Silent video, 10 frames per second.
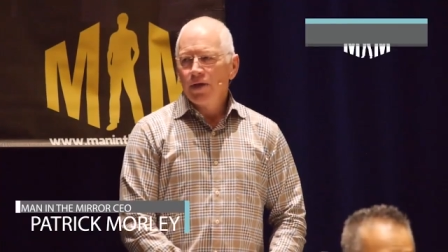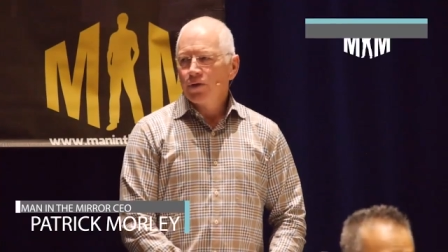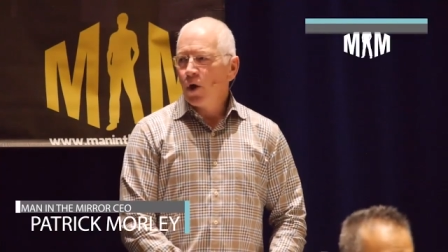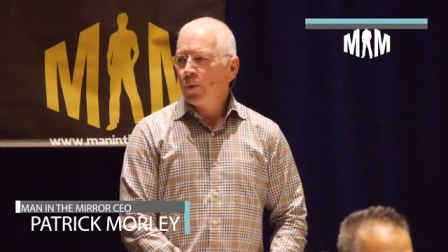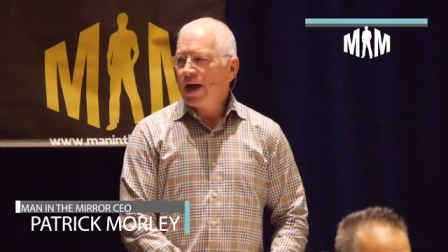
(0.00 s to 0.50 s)

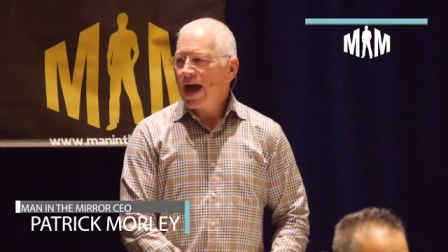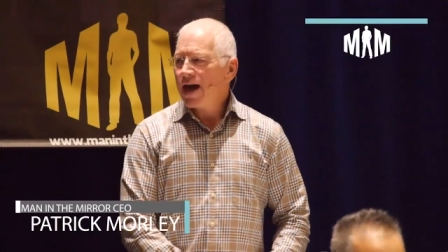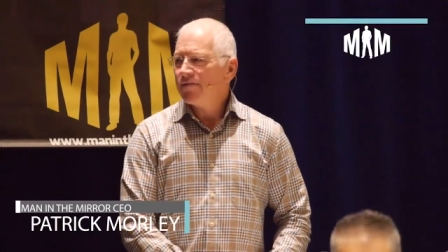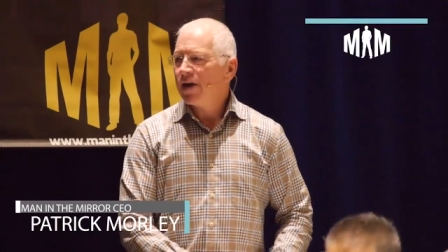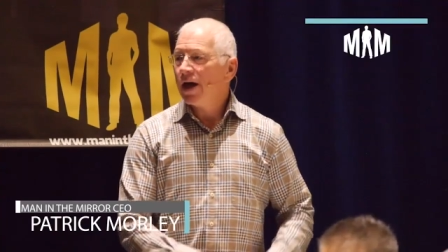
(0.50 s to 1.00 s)
So we
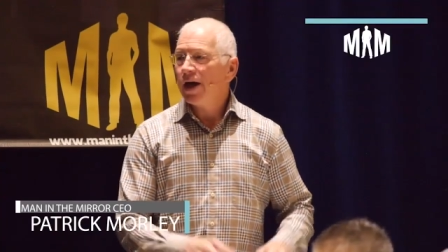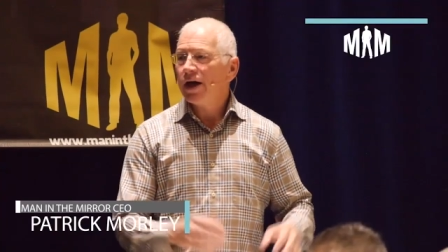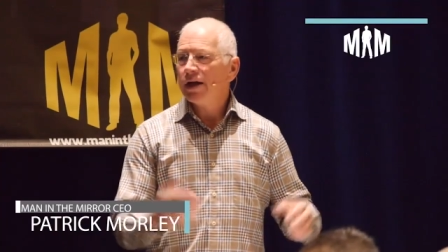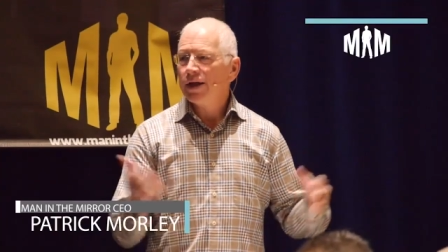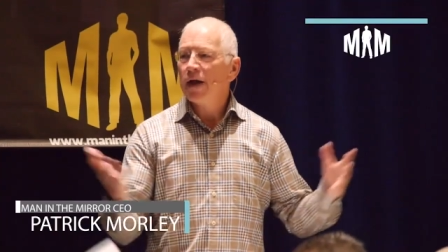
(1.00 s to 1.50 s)
have
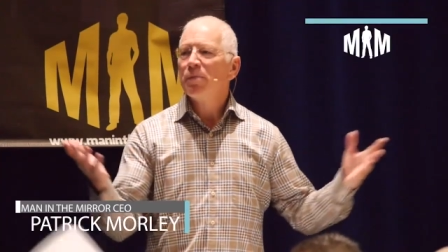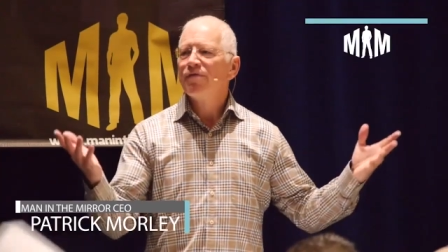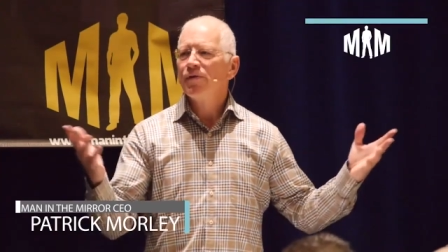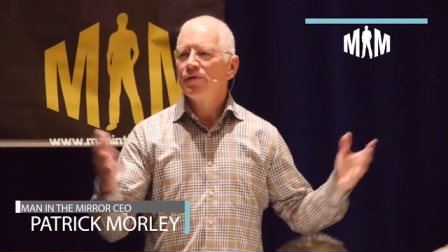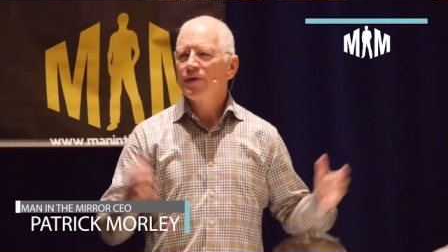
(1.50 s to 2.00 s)
uh, a number
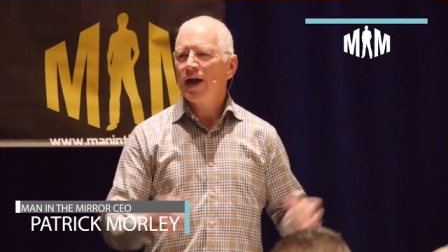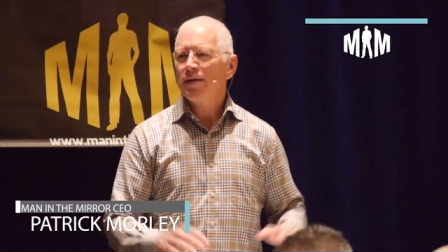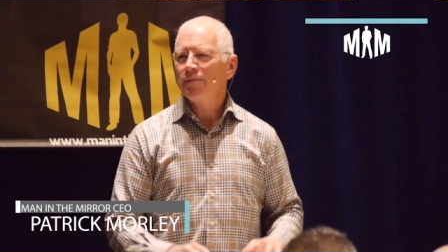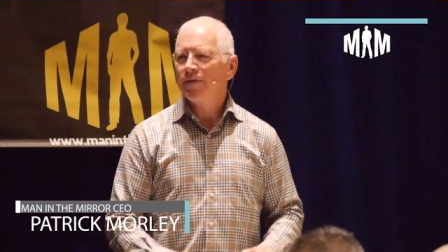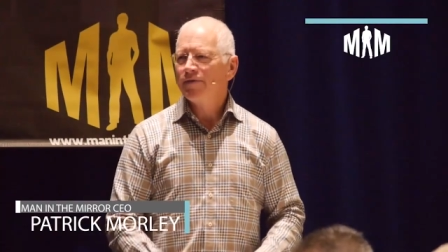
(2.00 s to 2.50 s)
of
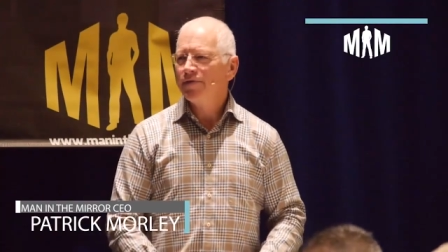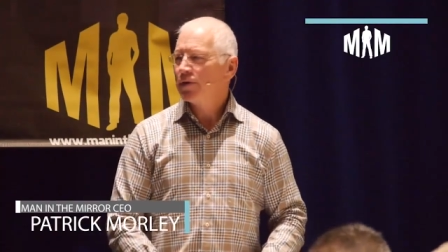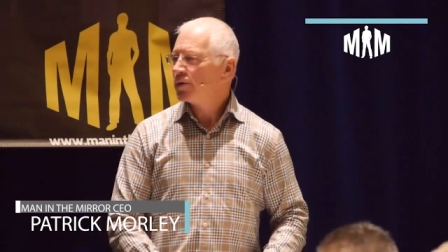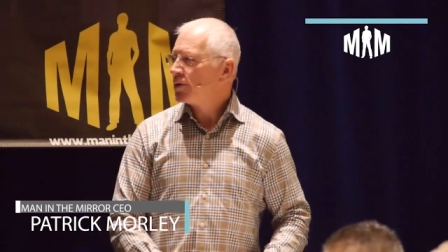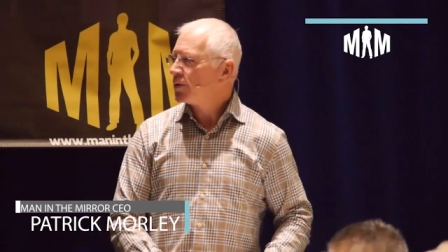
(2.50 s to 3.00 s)
first-time
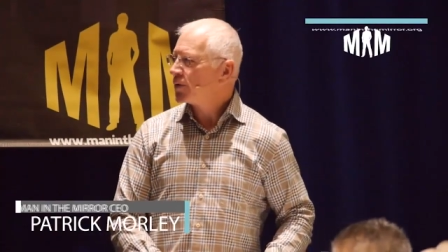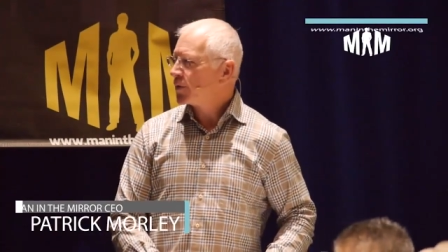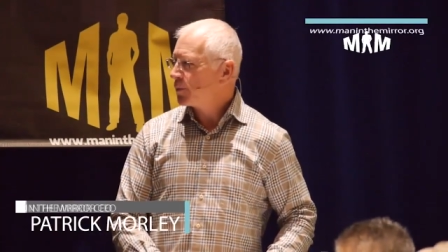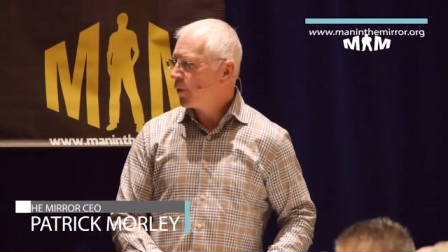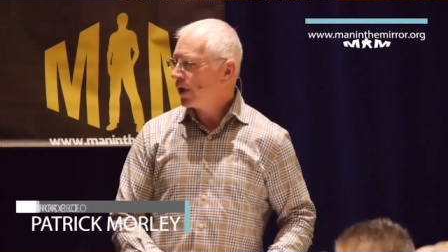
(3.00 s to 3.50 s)
visitors
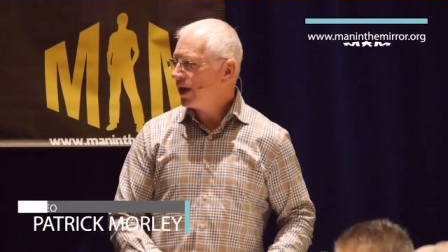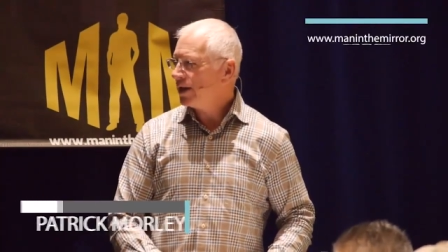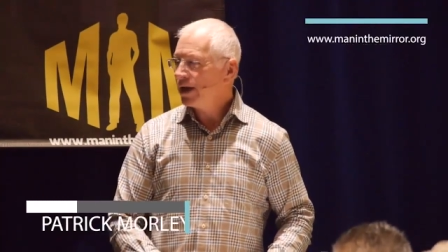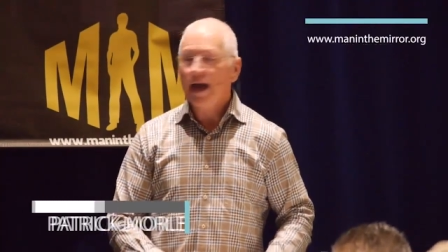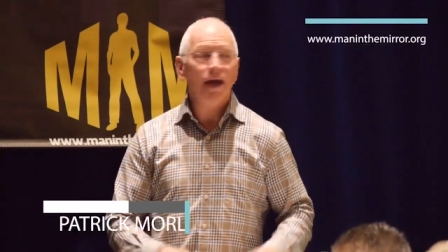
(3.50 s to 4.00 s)
this
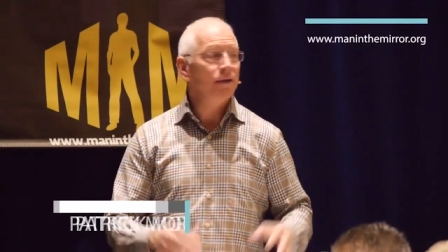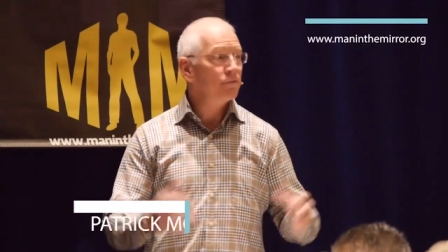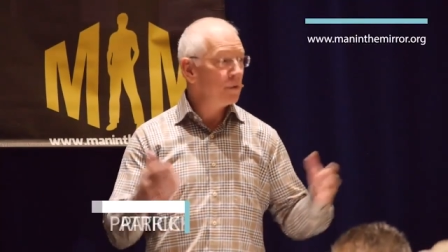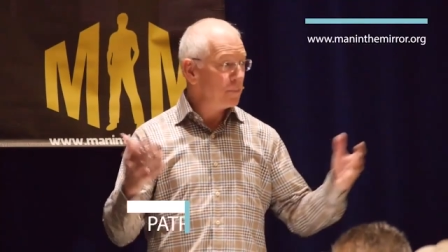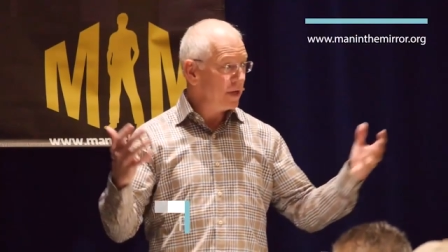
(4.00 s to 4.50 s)
morning
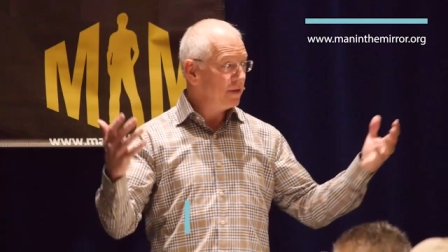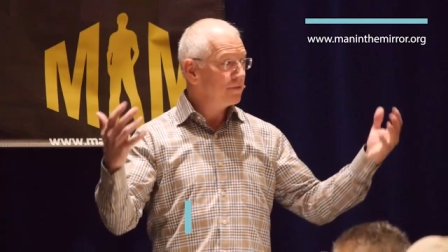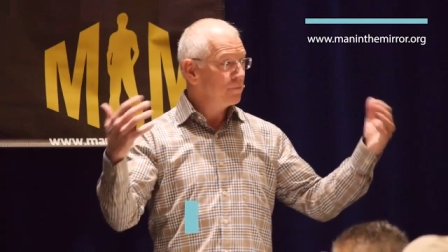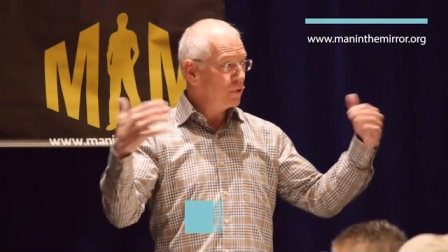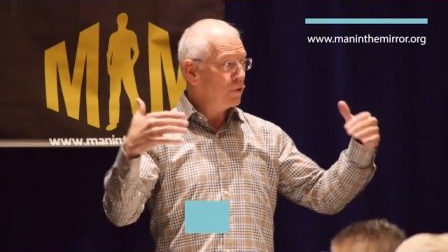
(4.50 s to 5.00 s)
and
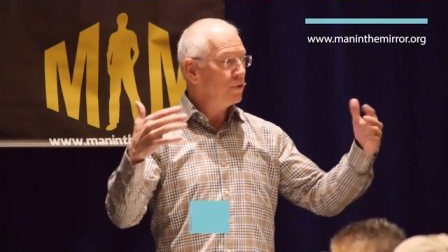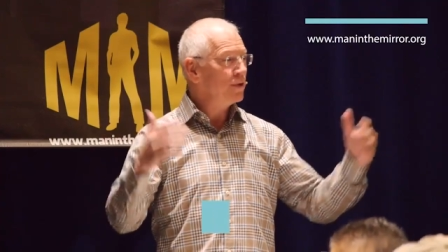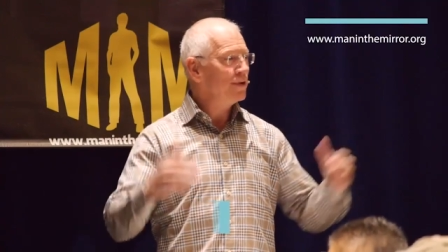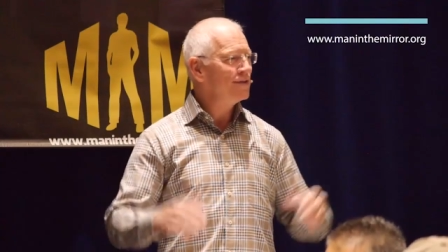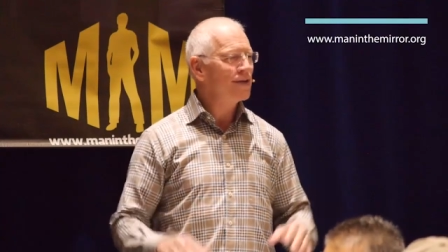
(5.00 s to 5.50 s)
repeat
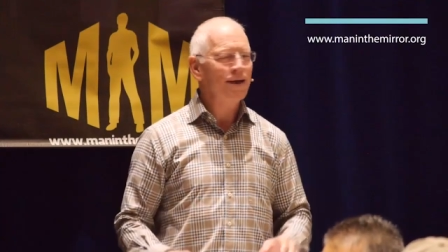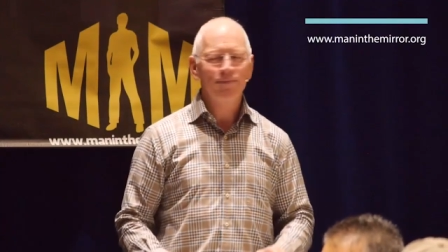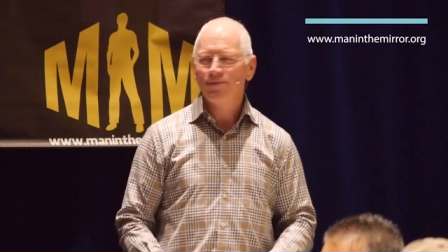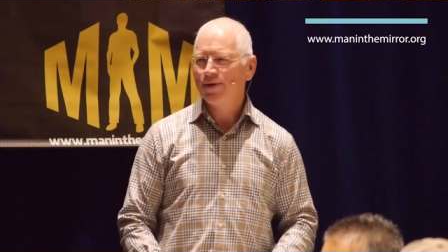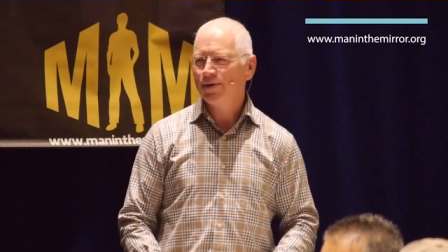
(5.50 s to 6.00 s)

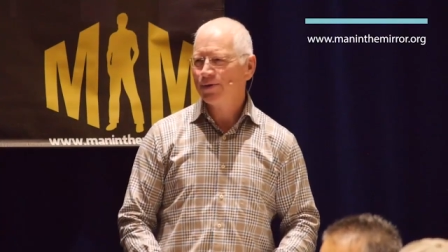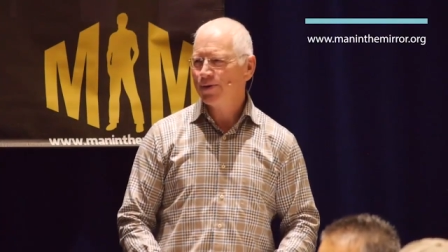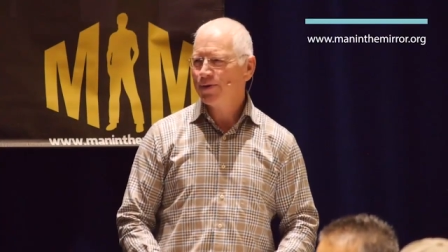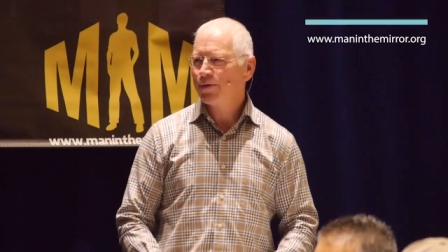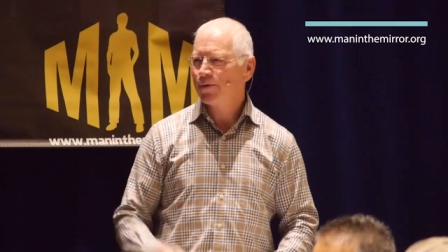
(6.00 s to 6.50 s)
reunion-type
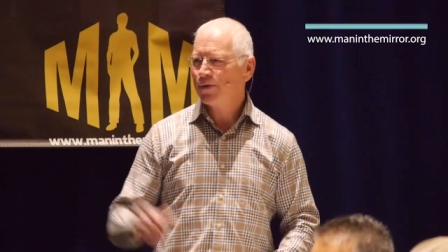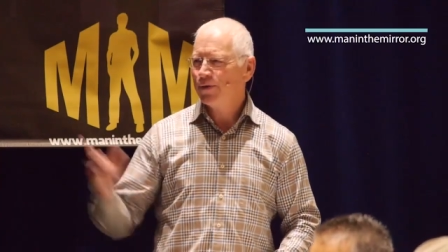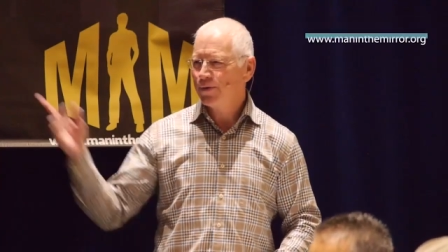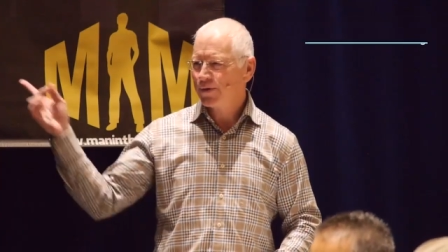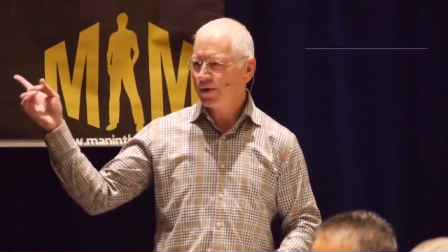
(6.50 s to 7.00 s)
visitors for the
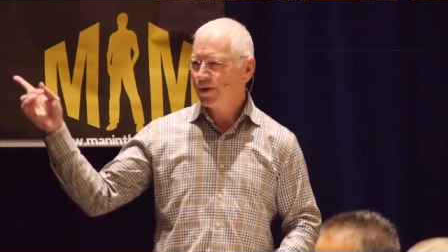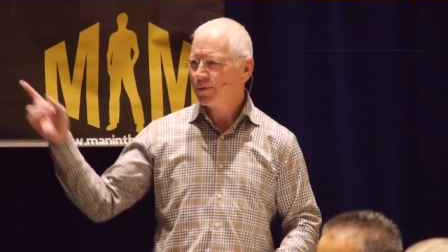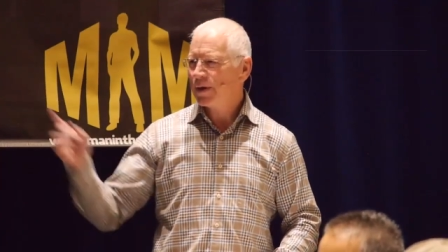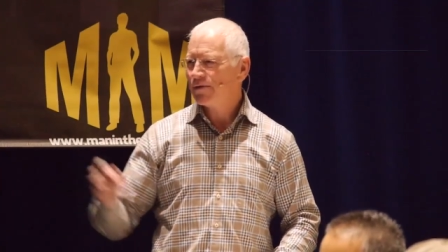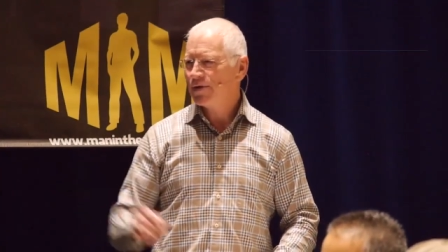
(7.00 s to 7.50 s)
new
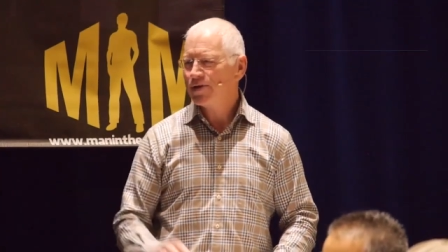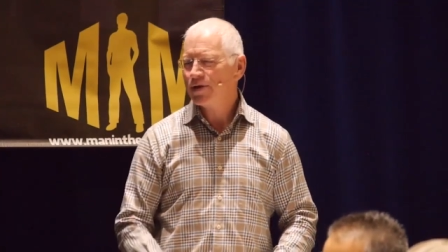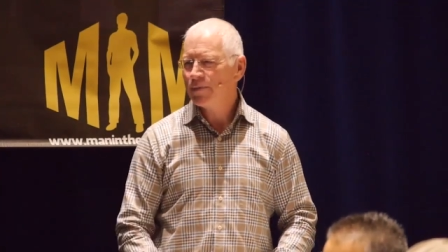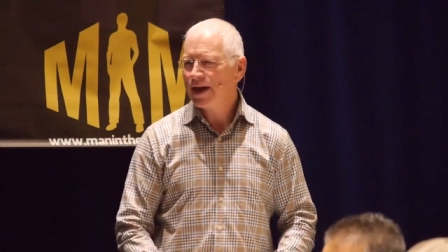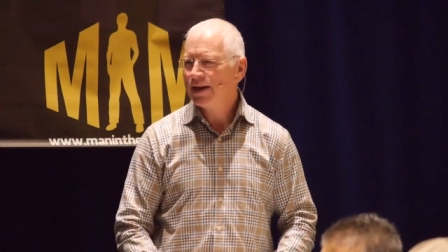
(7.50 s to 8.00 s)
series, Men
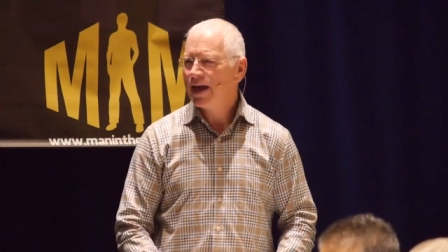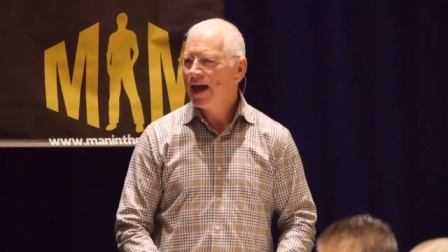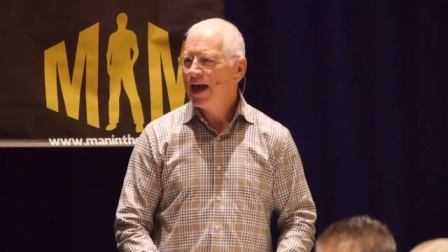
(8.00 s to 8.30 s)
Reaching Men.